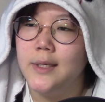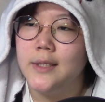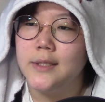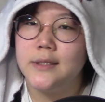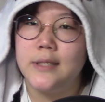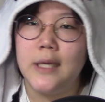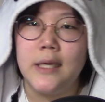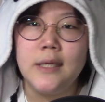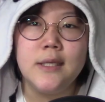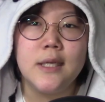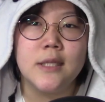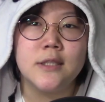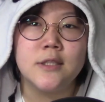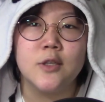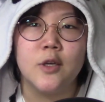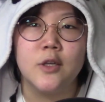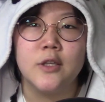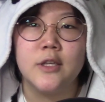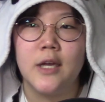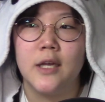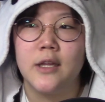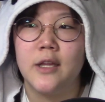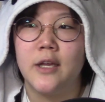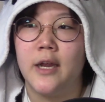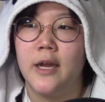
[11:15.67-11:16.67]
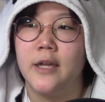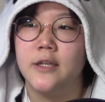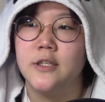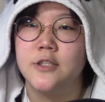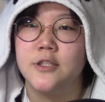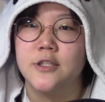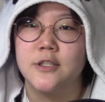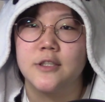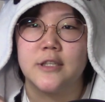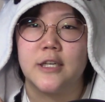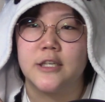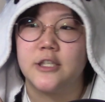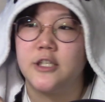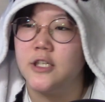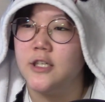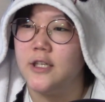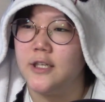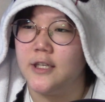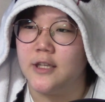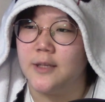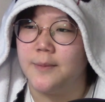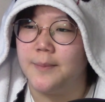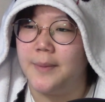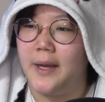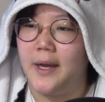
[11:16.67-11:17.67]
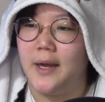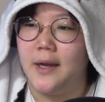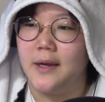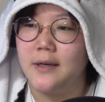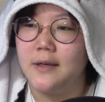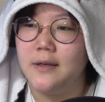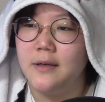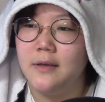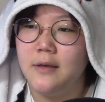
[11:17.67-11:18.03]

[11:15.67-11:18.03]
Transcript: Zangetsu on the other hand, he's just like chilling in the back.